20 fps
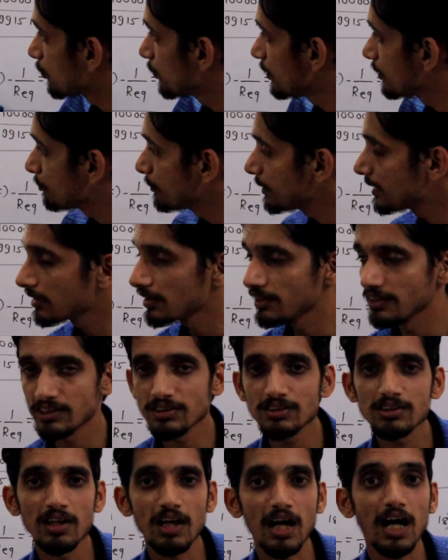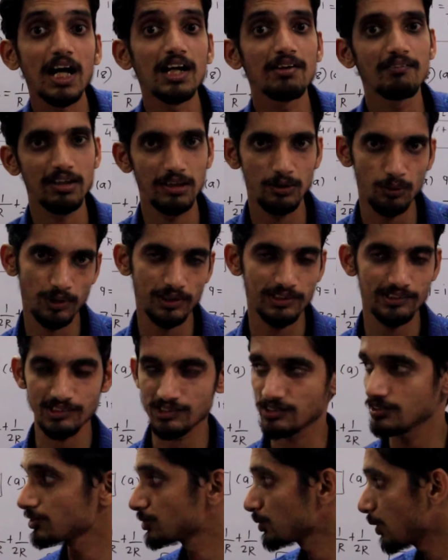voltmeter, it is high value
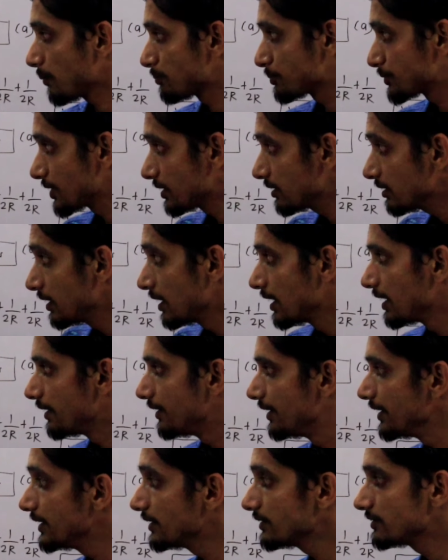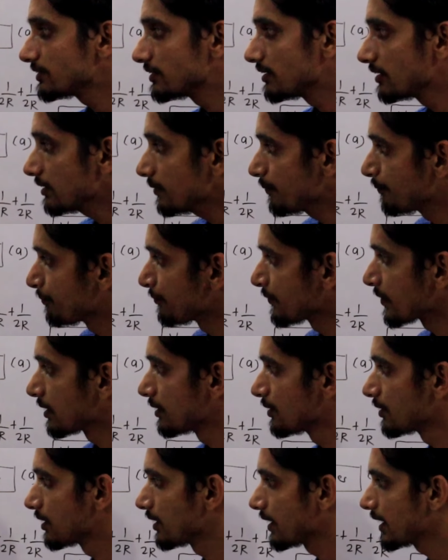resistance. So option D is the
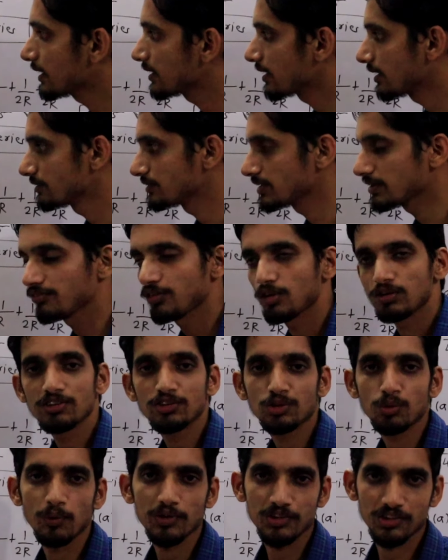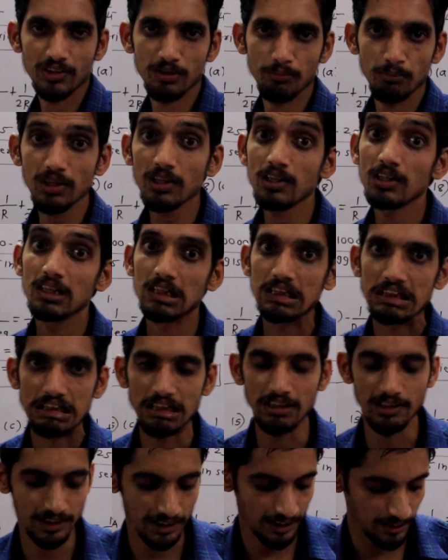correct answer for this question number
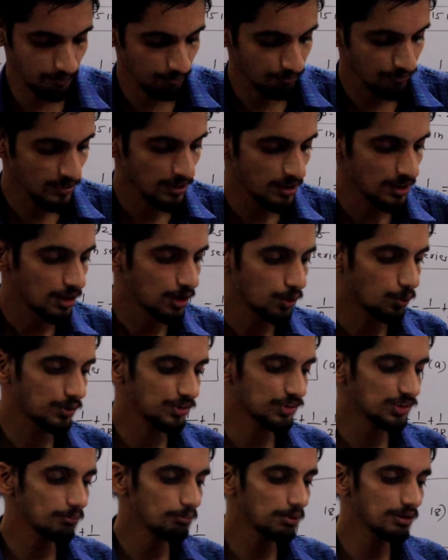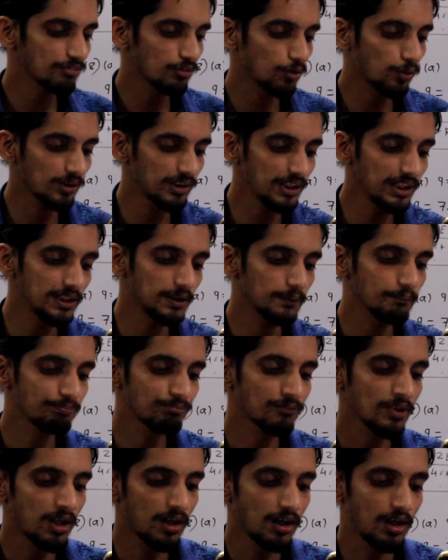13. Question number 14.
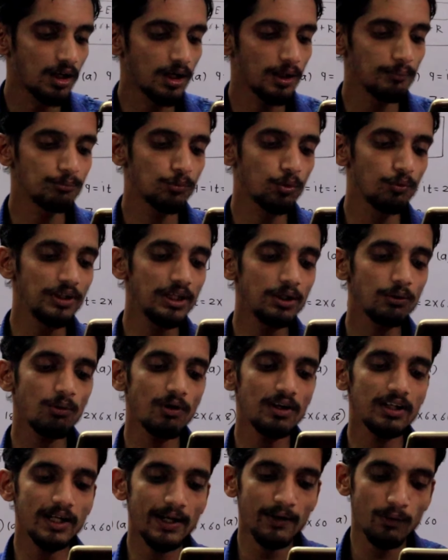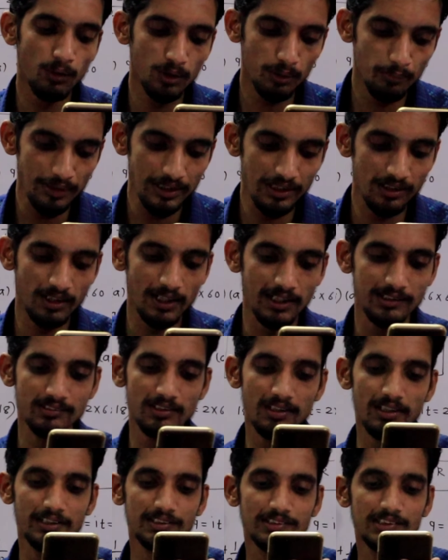A moving coil galvanometer has
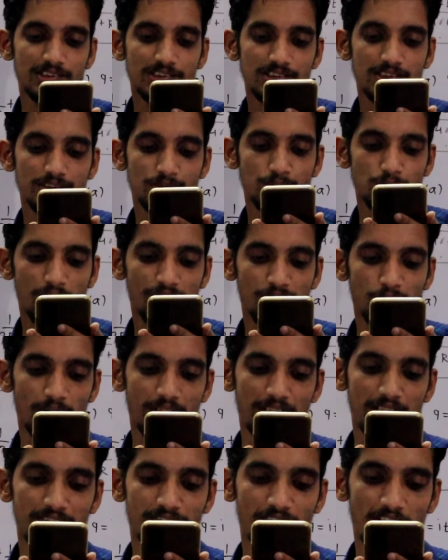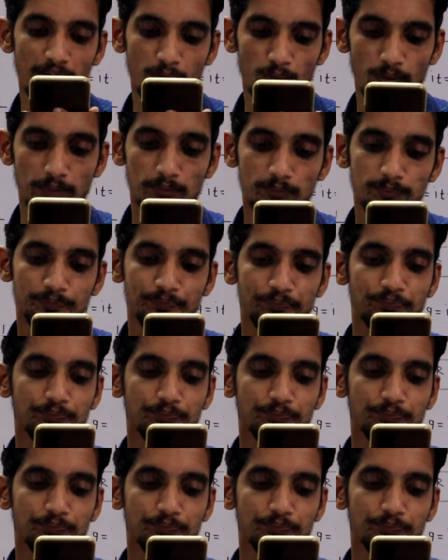a resistance of 25 ohm